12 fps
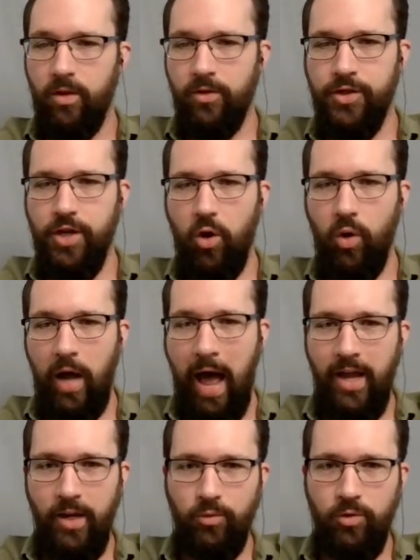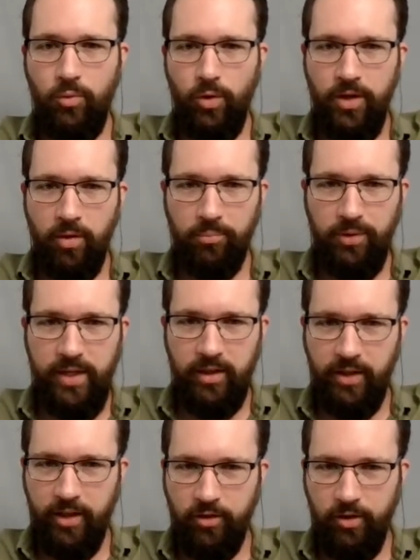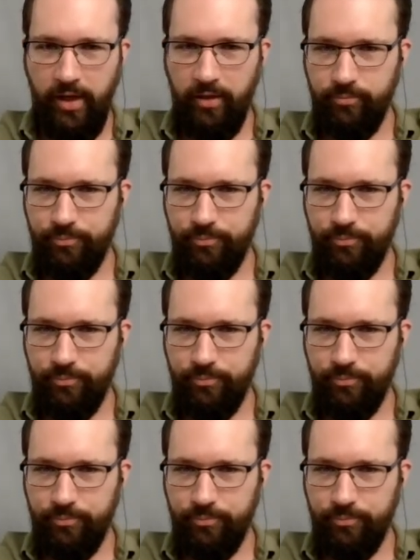So I would completely agree.